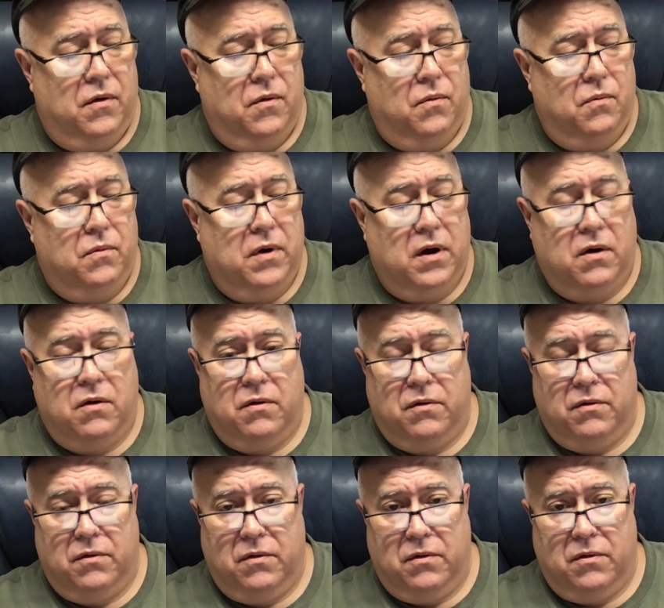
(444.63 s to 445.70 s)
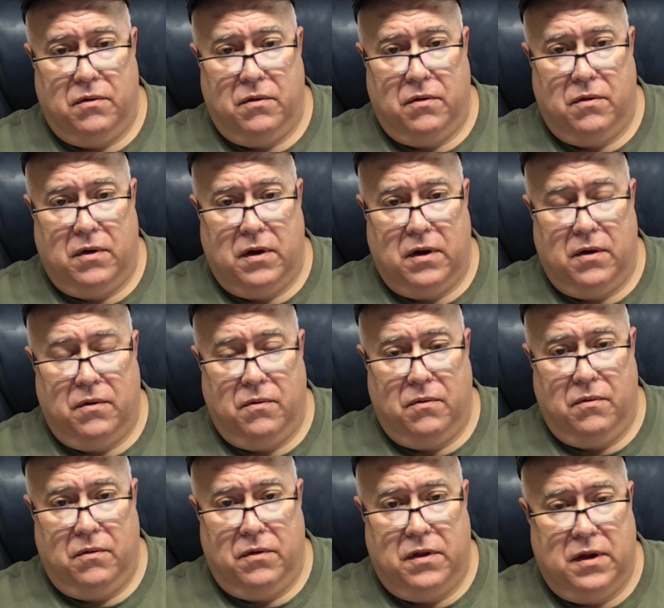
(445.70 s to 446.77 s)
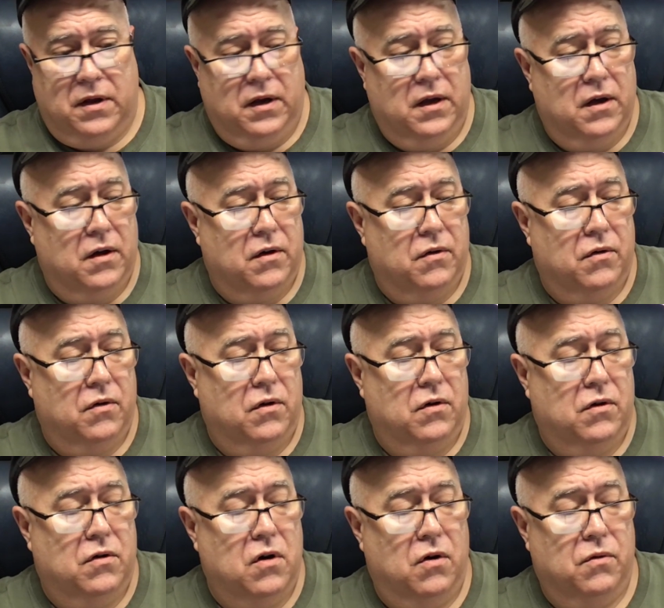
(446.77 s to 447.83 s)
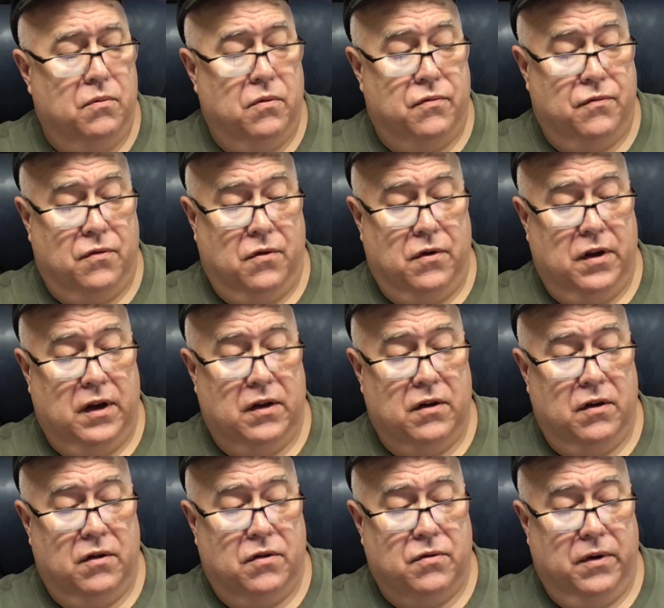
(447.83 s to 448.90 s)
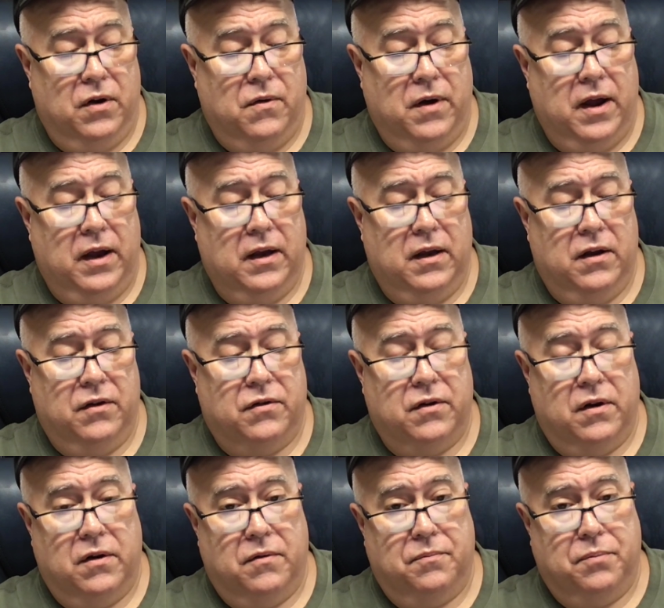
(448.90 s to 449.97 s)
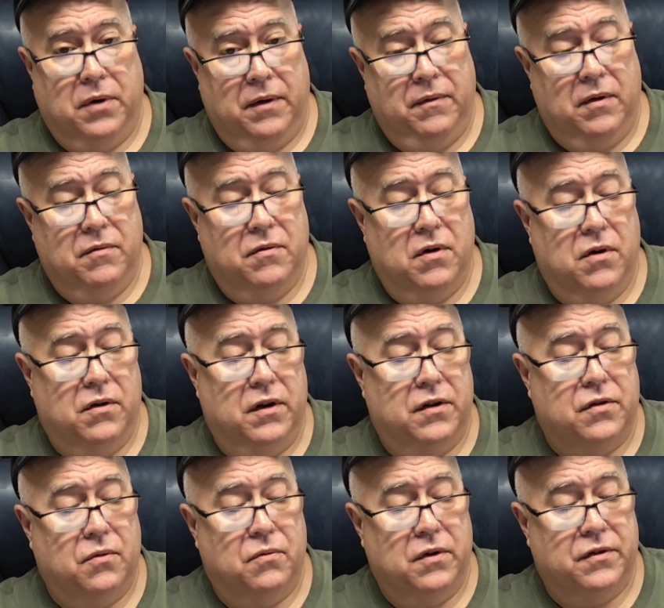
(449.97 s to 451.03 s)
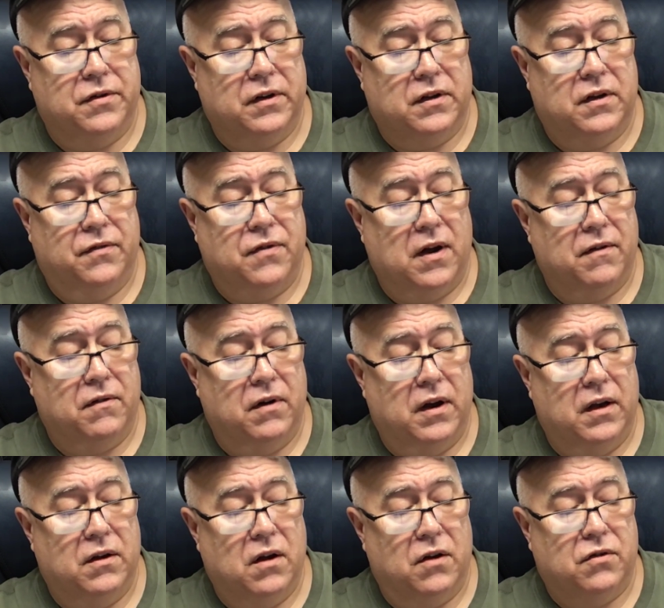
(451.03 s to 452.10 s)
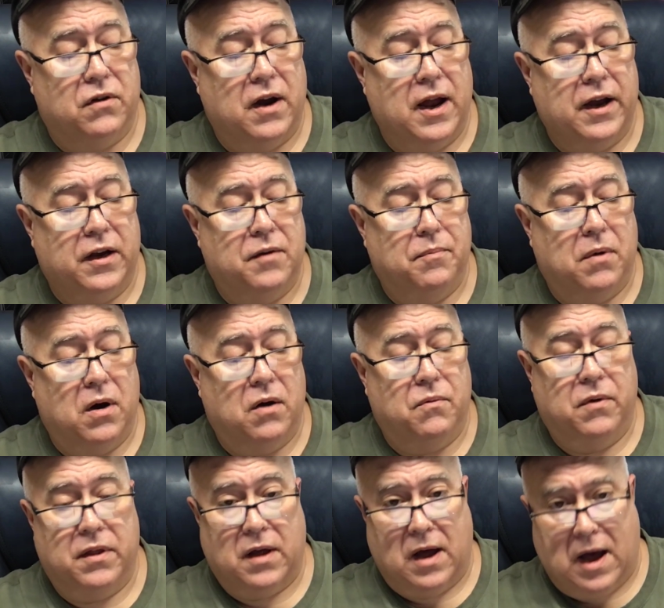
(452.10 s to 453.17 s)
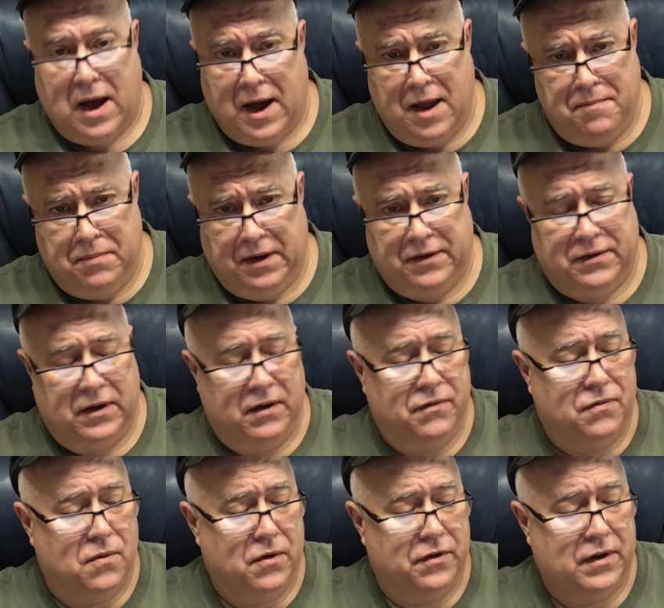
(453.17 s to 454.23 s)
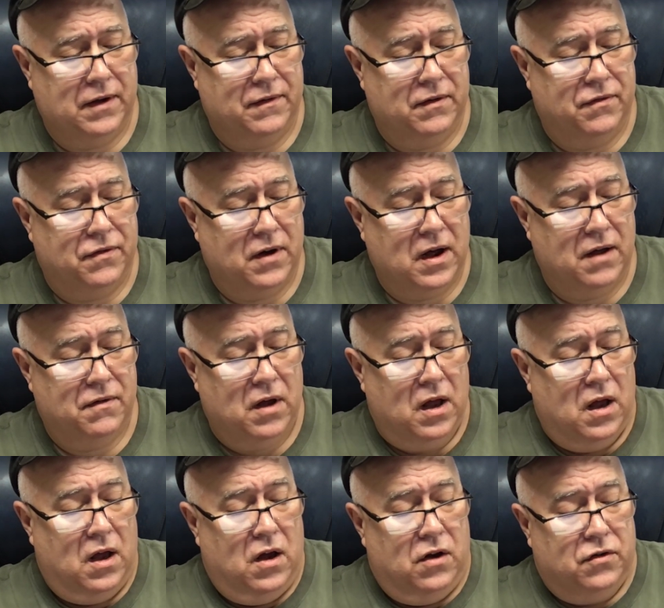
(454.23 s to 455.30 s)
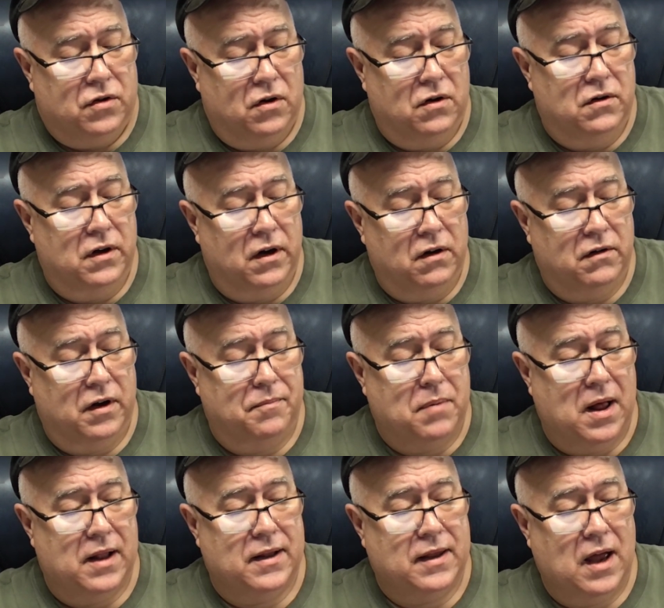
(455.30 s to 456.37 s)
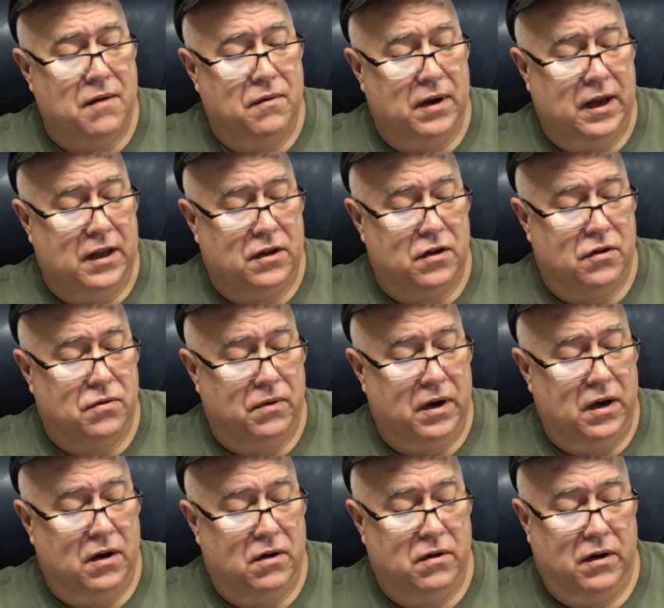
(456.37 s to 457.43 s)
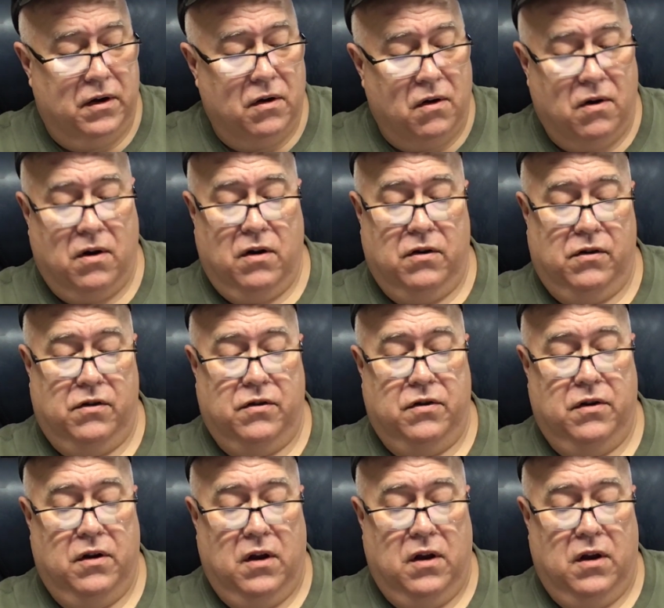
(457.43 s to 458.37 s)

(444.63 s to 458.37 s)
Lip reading: Well, the load for the 308 is a premium load. It's a 165 grain Nosler AccuBond with a high BC of 475. So literally, by the time we get to 300 yards,